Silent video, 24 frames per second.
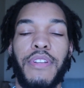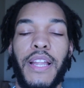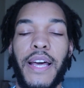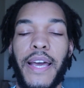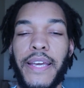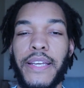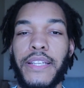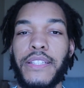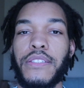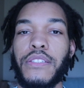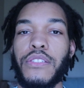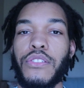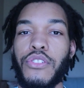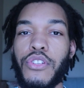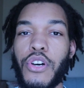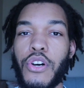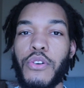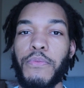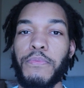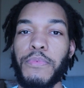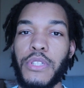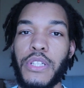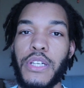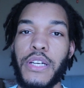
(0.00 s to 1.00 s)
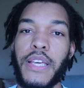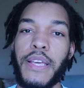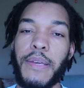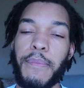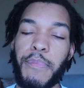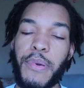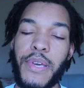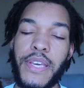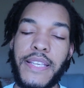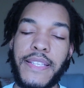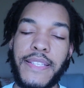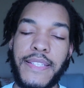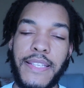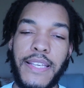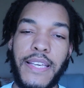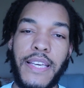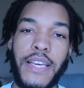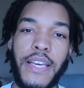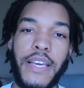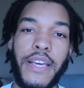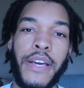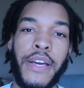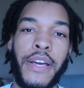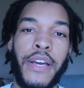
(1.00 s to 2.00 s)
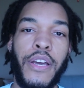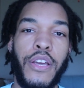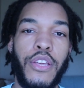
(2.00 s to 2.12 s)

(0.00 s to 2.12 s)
like dope looking PC,